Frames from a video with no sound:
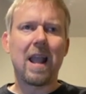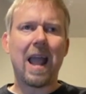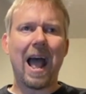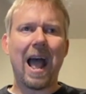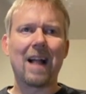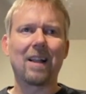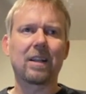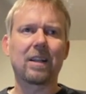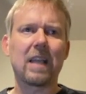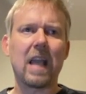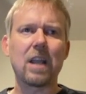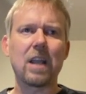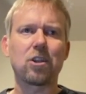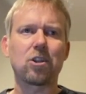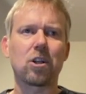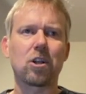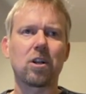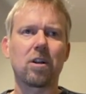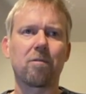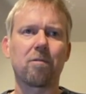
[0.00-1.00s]

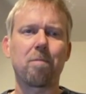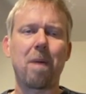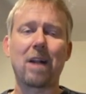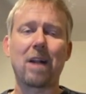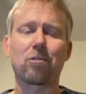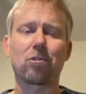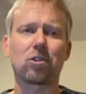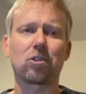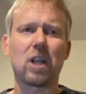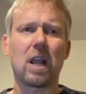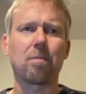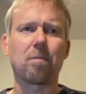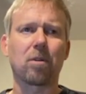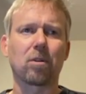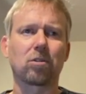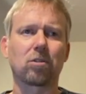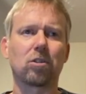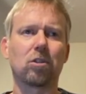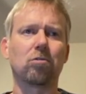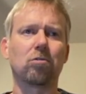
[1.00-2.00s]
allegation of Patrick
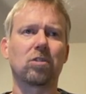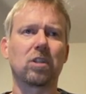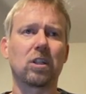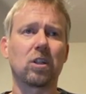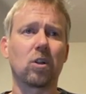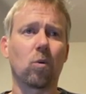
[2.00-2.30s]
Chambers using